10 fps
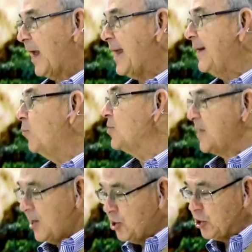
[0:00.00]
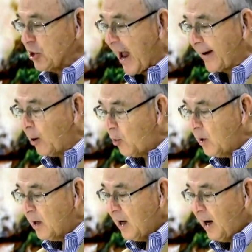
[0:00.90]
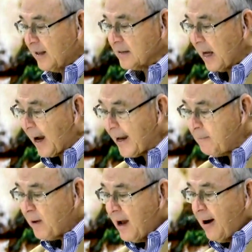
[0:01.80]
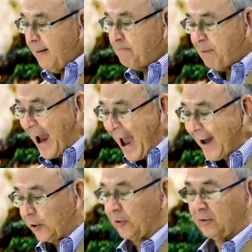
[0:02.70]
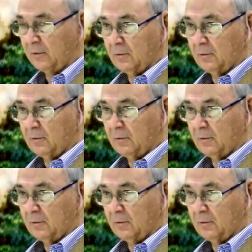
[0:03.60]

And it was a shadow, a type, a pattern